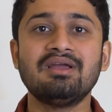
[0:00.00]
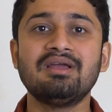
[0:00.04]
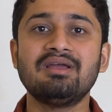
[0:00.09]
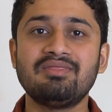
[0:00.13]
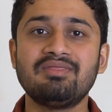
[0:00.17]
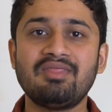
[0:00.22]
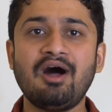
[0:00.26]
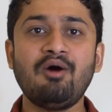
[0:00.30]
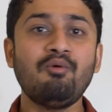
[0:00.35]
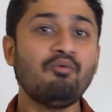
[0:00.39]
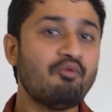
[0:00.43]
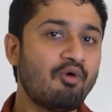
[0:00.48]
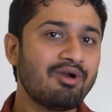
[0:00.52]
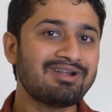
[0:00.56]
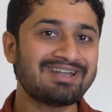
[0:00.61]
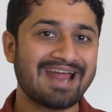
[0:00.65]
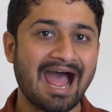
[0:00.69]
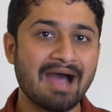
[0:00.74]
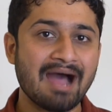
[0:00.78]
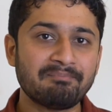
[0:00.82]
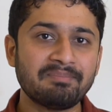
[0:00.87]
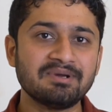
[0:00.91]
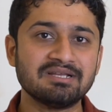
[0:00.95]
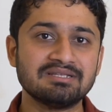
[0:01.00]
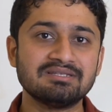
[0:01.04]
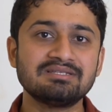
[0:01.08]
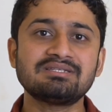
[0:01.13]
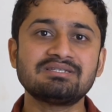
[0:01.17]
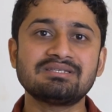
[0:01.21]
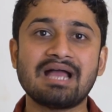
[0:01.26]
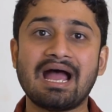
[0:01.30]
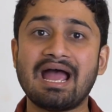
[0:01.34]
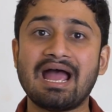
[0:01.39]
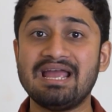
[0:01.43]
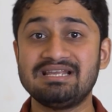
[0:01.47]
Now what happens,
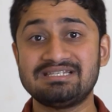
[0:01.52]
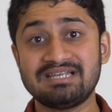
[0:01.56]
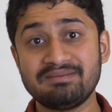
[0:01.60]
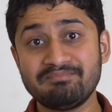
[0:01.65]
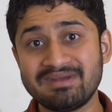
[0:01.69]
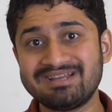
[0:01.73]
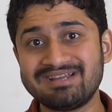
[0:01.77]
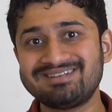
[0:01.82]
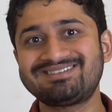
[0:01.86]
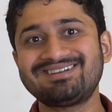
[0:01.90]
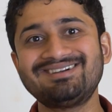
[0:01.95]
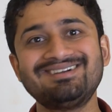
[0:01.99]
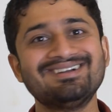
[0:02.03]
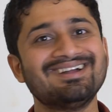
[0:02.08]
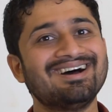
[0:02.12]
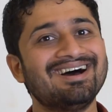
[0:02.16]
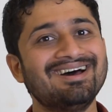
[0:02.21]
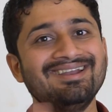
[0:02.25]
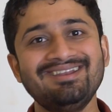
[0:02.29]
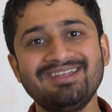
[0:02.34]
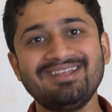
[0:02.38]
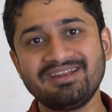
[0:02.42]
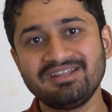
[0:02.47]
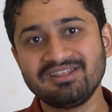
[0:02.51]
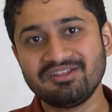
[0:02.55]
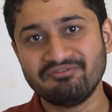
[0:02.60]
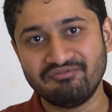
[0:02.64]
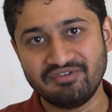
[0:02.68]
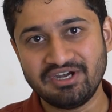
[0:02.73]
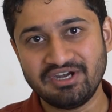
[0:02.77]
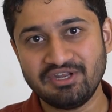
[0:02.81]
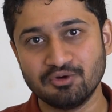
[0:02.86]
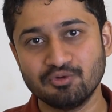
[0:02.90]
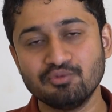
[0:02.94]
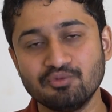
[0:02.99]
as I mentioned earlier in the
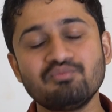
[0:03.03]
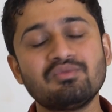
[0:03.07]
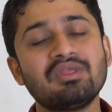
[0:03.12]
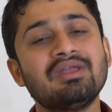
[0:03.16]
video,